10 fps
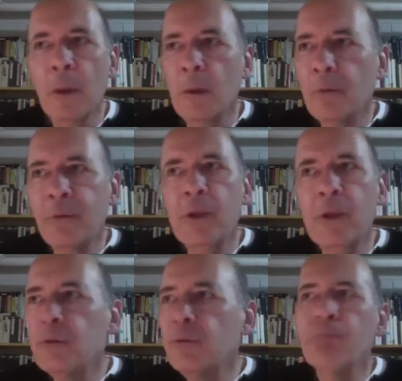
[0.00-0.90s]

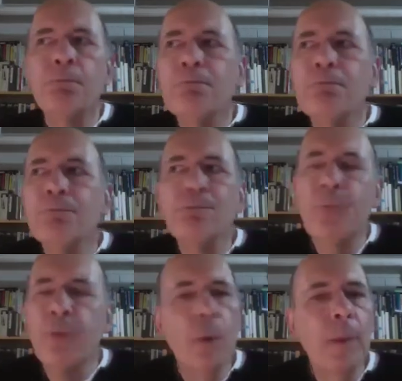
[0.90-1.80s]
things
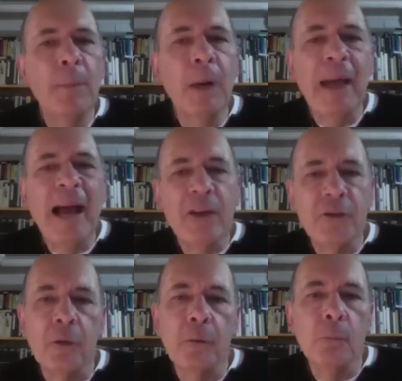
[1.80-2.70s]
forming by
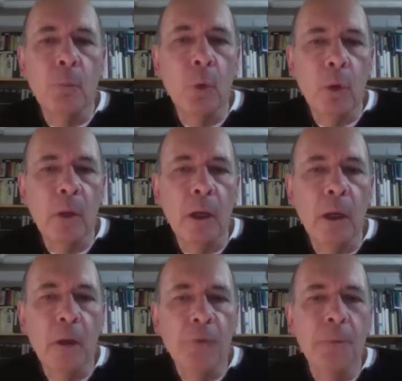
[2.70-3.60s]
accident, more or
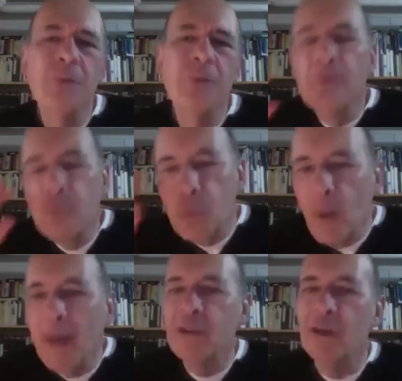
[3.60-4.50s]
less, but
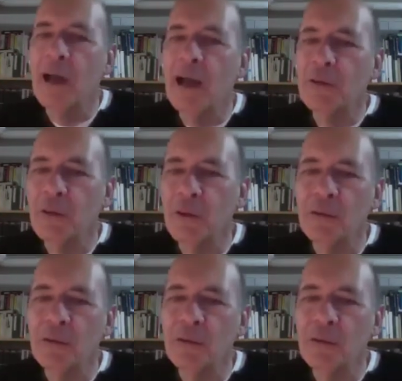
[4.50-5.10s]
directed accident.